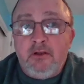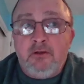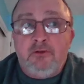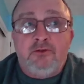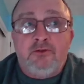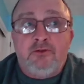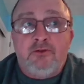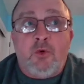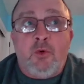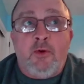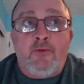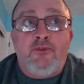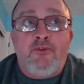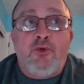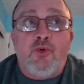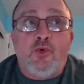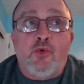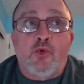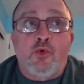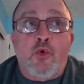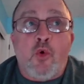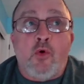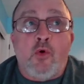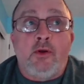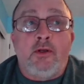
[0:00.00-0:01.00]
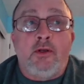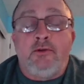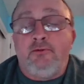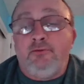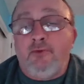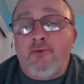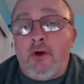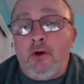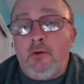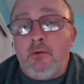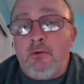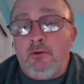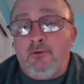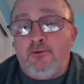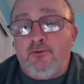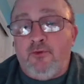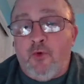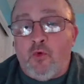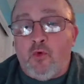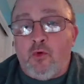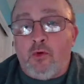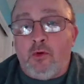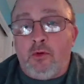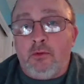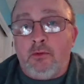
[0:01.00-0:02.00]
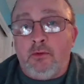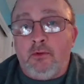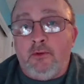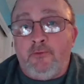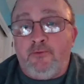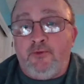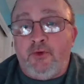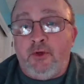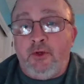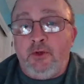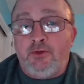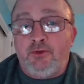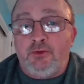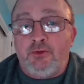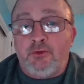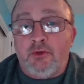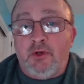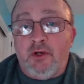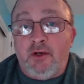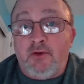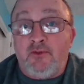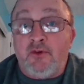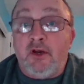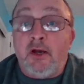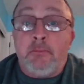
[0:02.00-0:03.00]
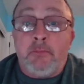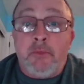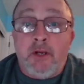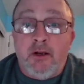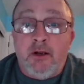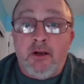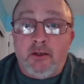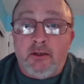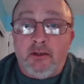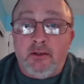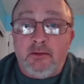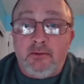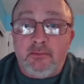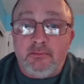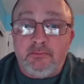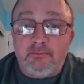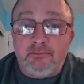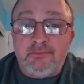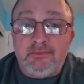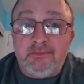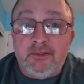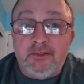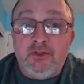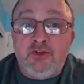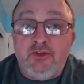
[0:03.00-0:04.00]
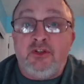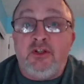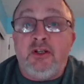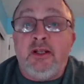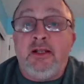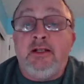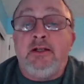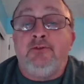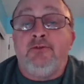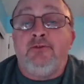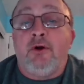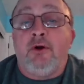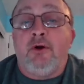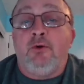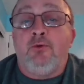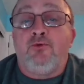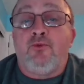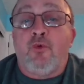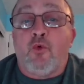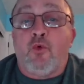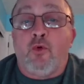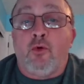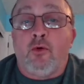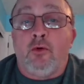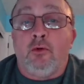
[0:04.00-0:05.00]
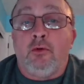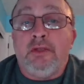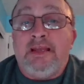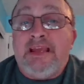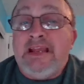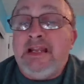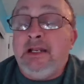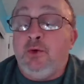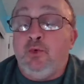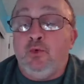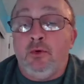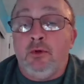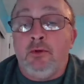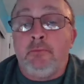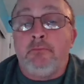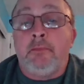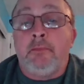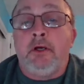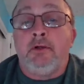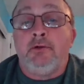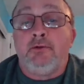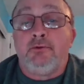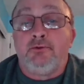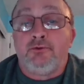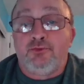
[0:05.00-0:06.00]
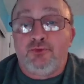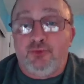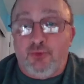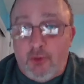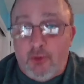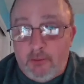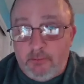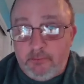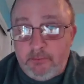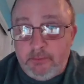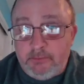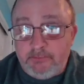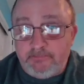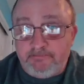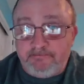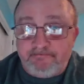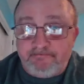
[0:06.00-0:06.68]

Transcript: So if you're going to vote for the future of America, you need to vote for anyone but Trump.